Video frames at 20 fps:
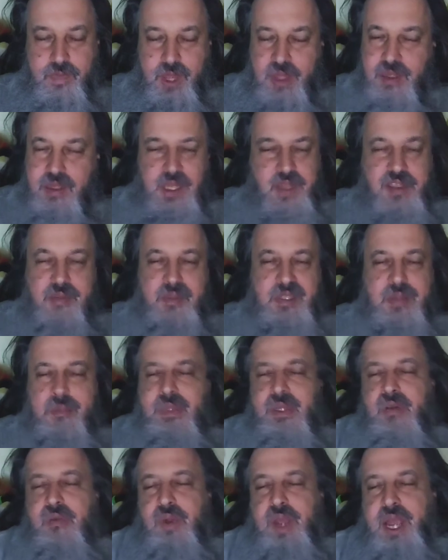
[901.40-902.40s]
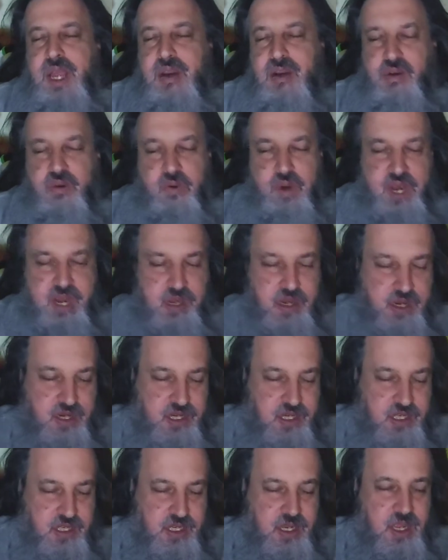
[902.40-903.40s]
It doesn't have to be something grand or great.
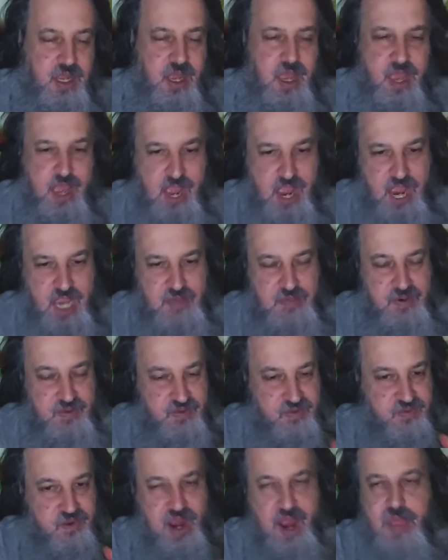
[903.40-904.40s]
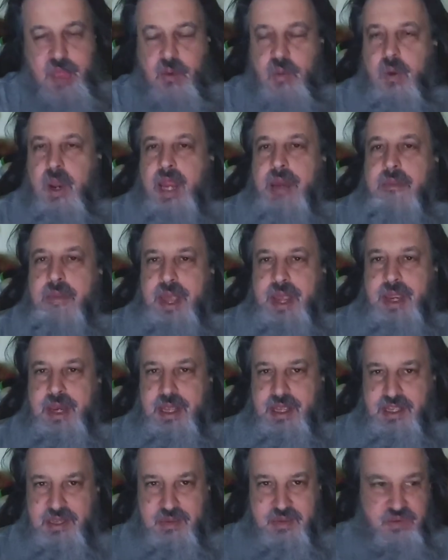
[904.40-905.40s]
It just How do we find the right
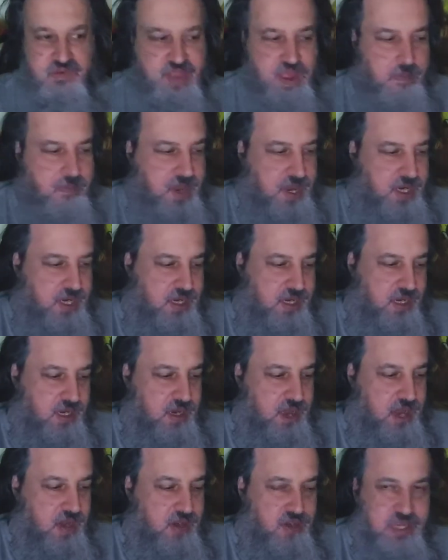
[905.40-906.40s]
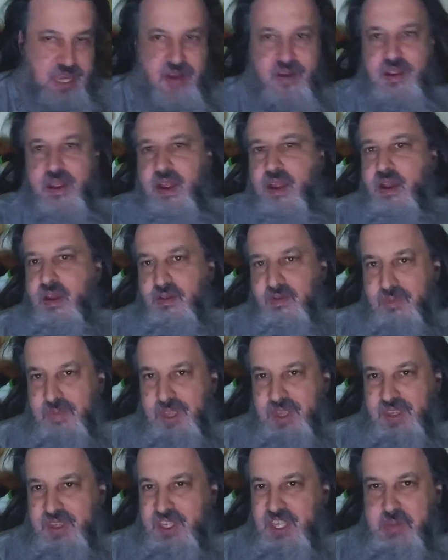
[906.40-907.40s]
mechanism, if that mechanism, understand it from
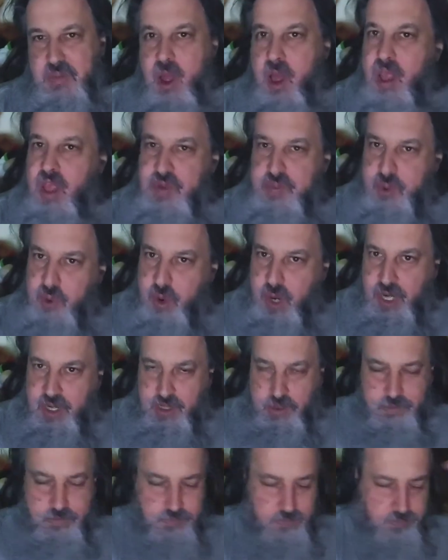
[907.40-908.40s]
the smallest point,